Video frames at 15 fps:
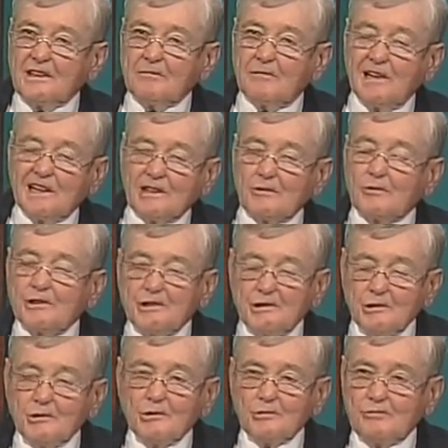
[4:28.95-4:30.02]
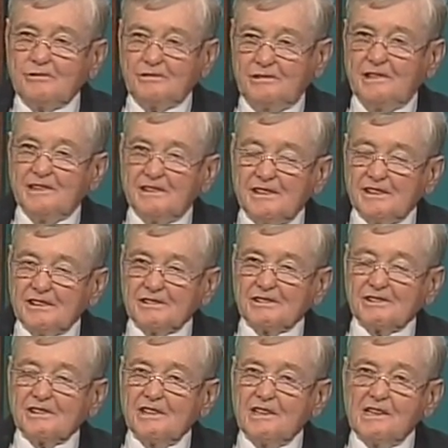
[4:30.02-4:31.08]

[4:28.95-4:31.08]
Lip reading: Back when you did this,